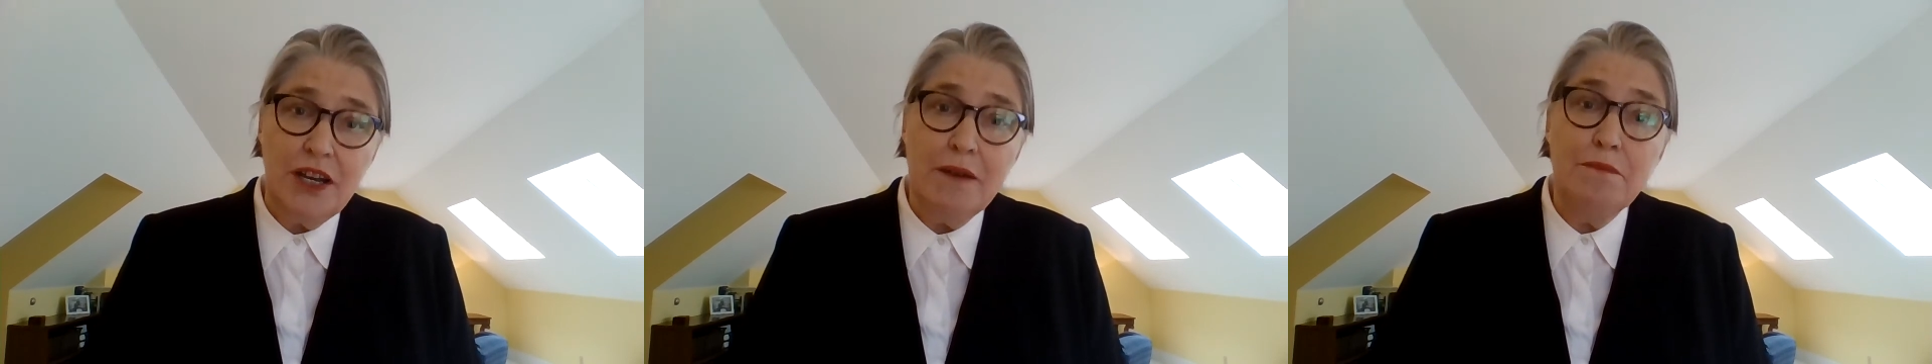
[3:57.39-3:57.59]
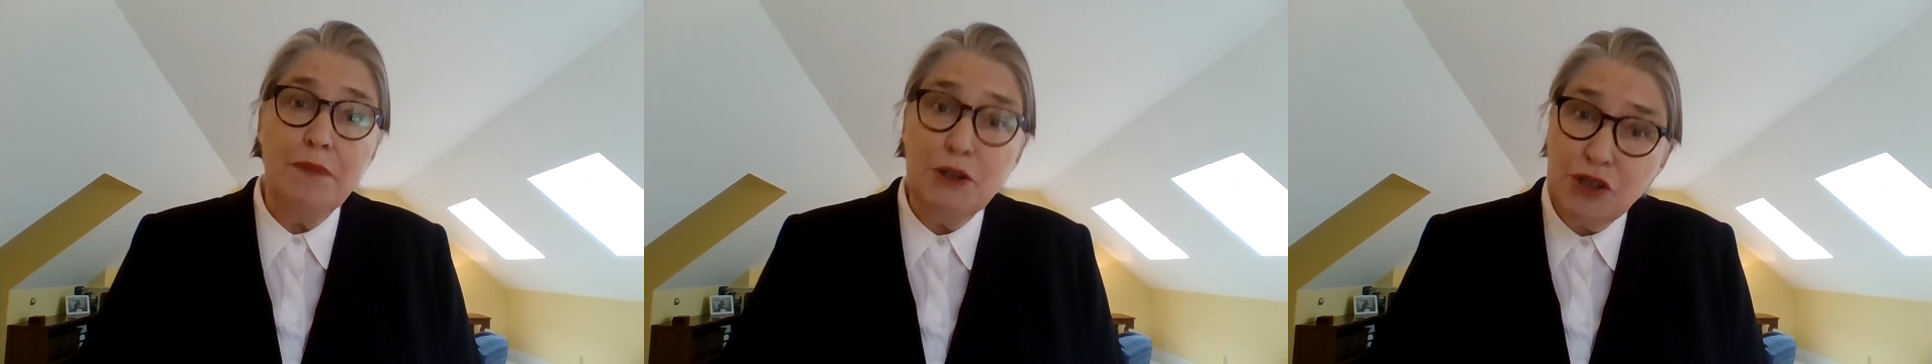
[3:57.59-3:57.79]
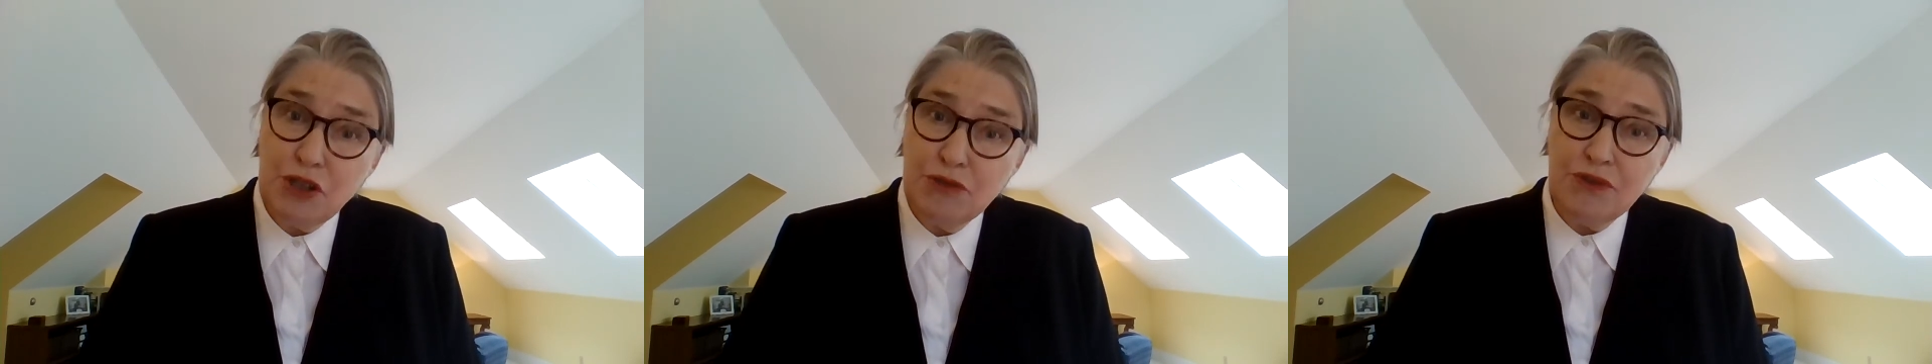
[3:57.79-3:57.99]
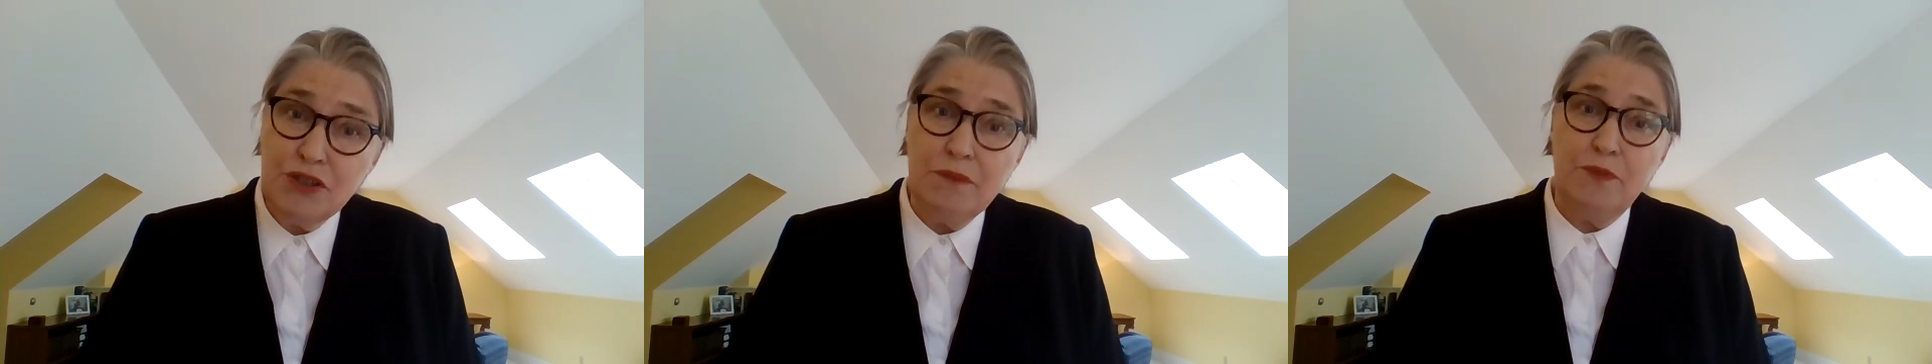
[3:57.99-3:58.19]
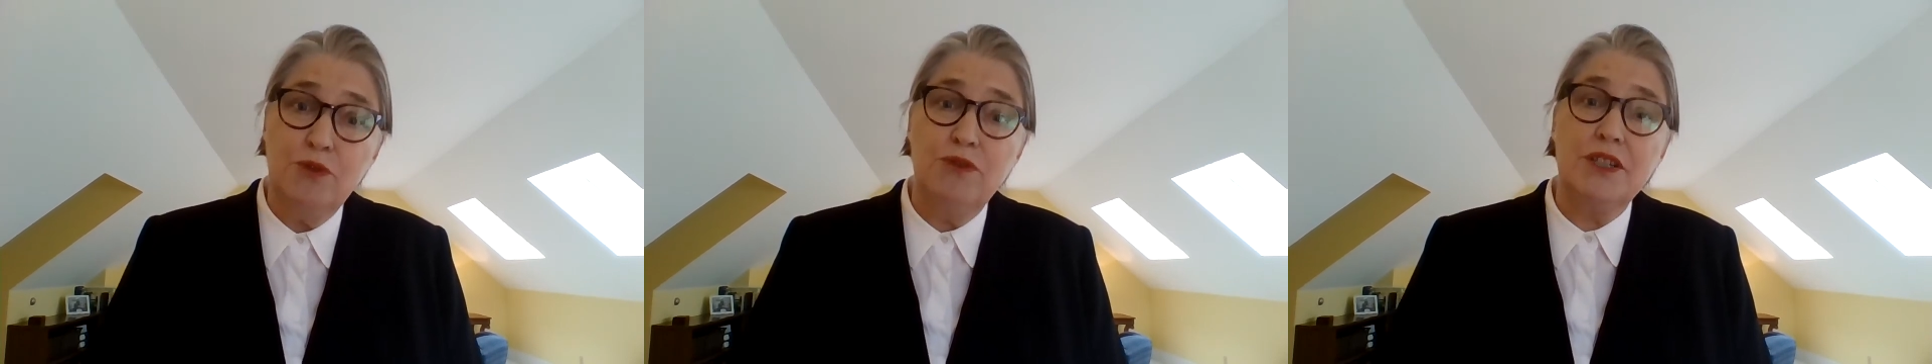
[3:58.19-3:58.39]
emotional
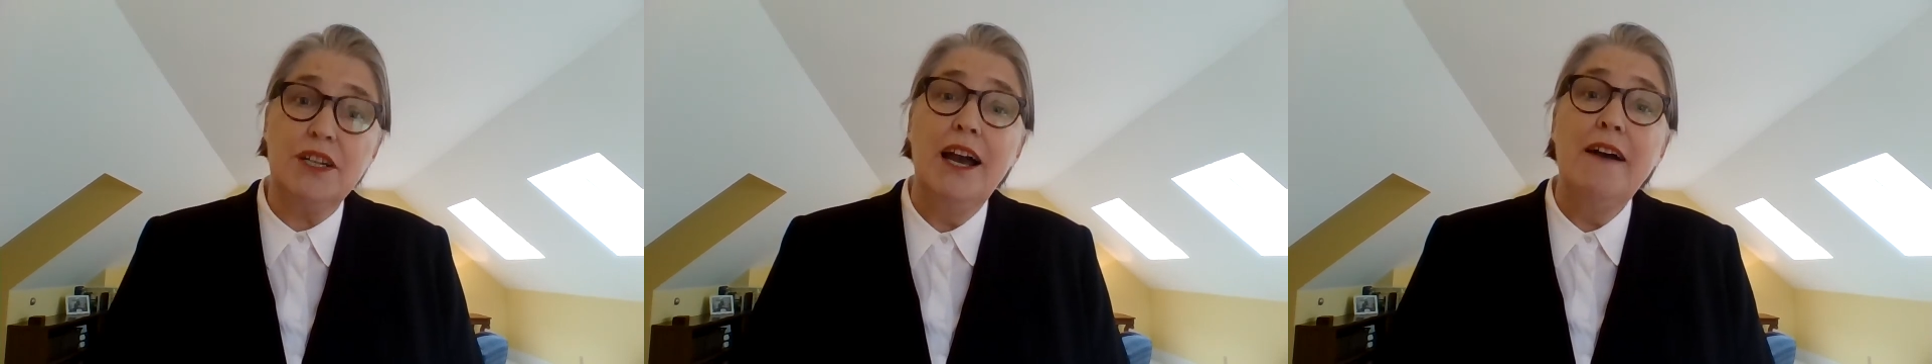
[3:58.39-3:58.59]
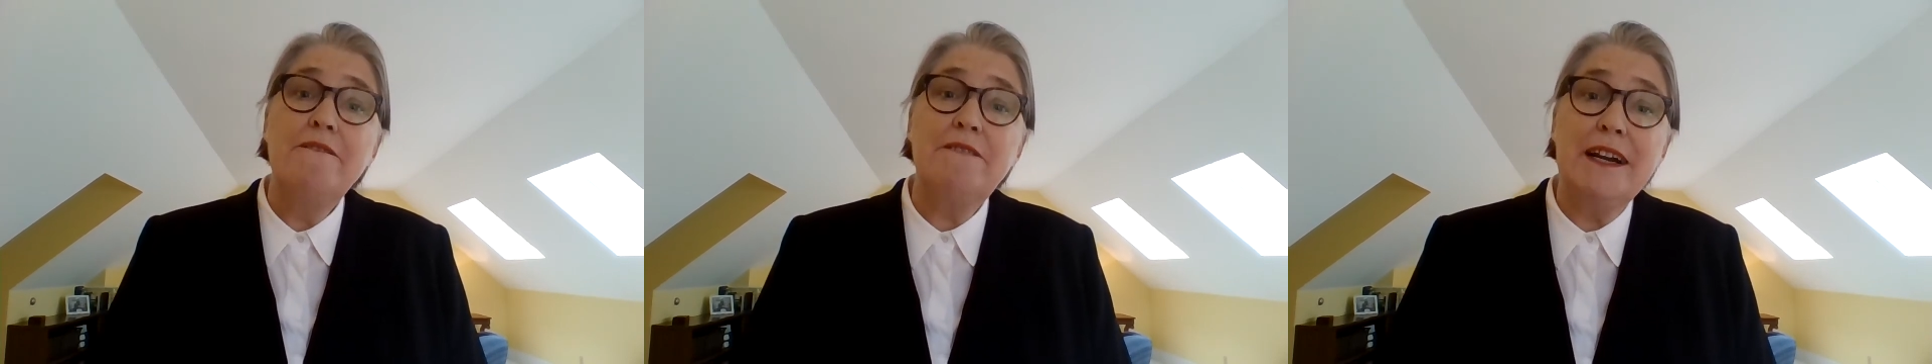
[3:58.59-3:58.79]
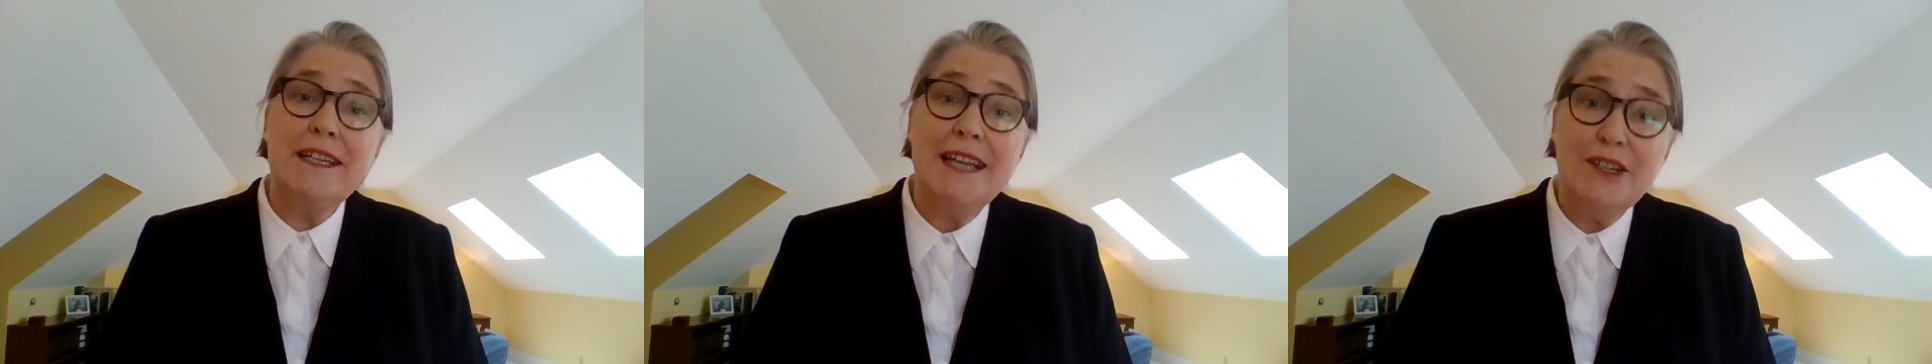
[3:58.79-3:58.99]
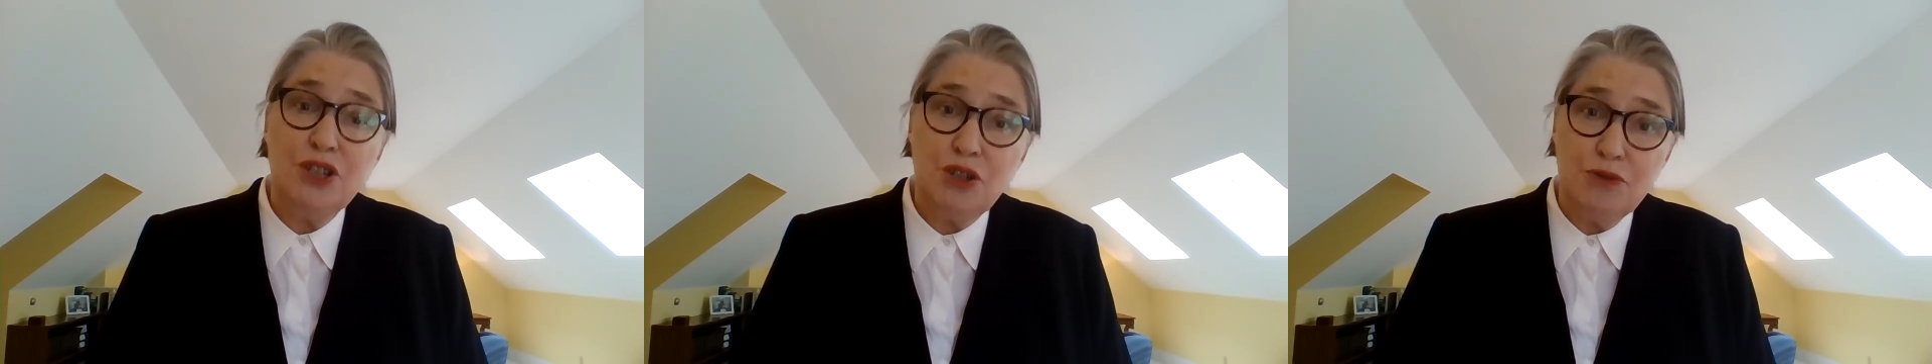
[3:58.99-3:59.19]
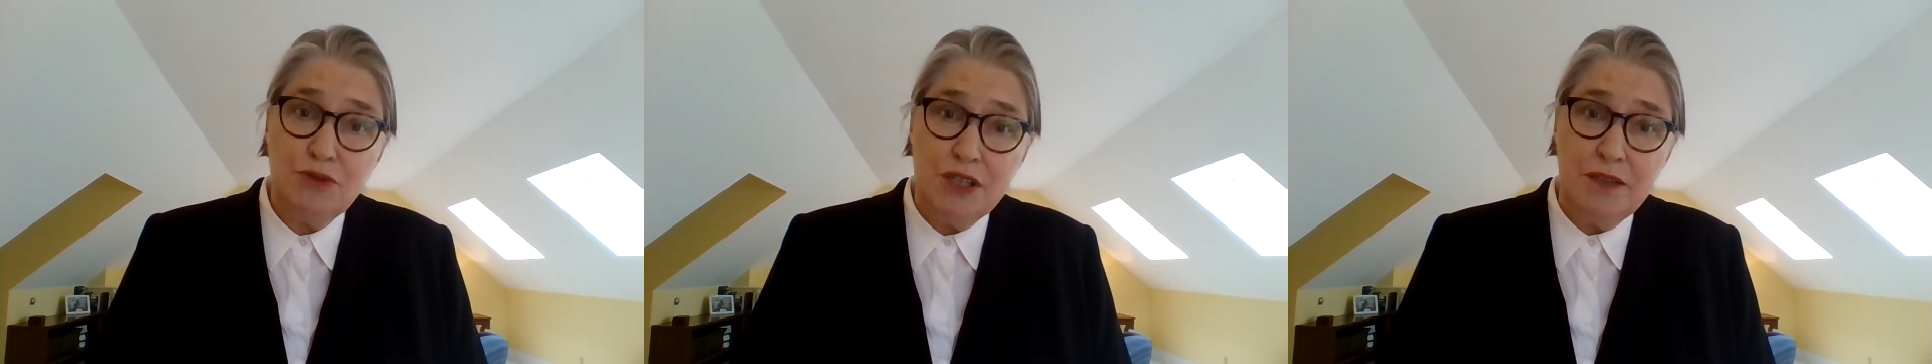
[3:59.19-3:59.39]
support,
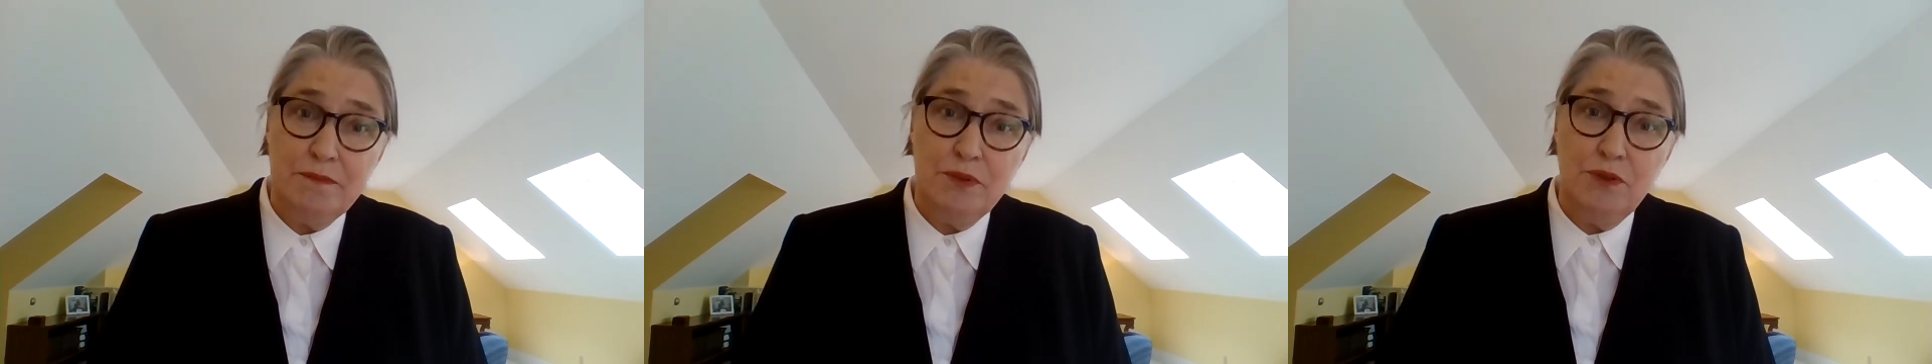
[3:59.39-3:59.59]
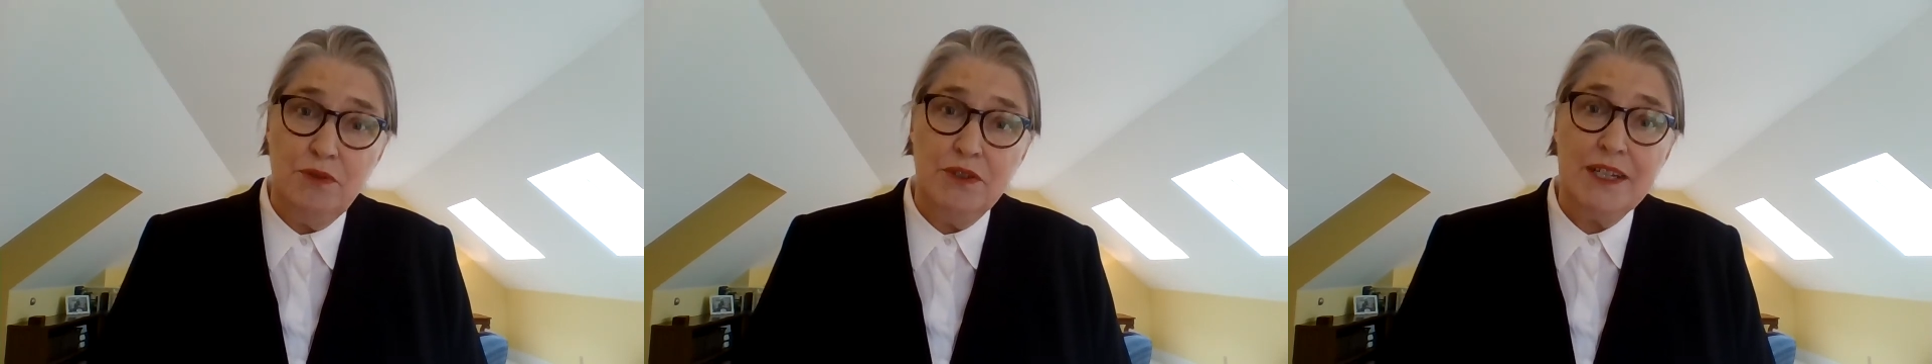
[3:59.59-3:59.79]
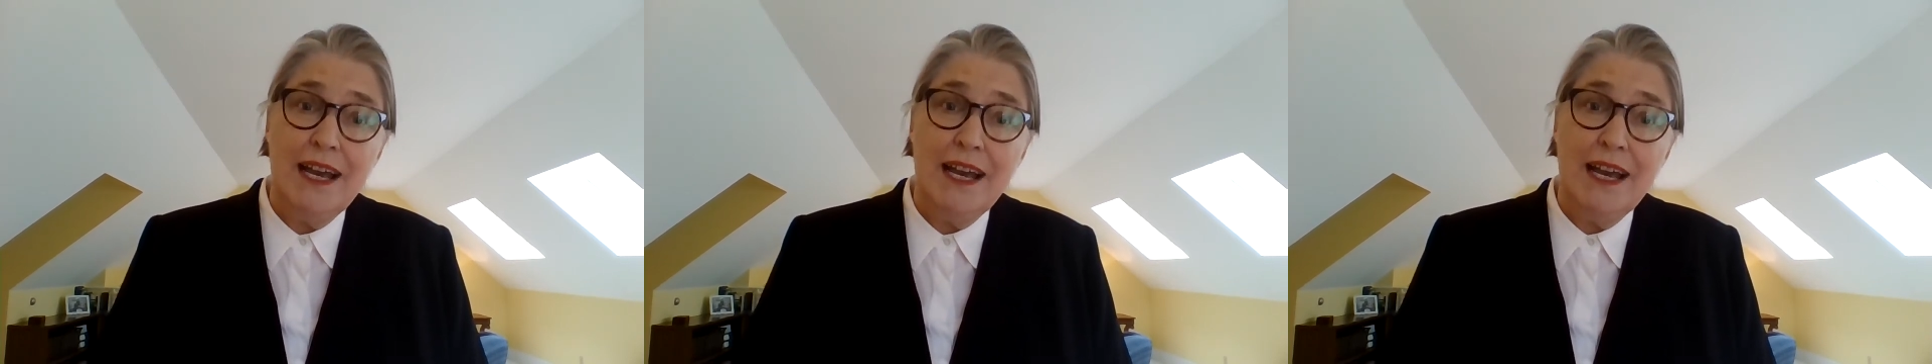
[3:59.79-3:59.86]
financial support,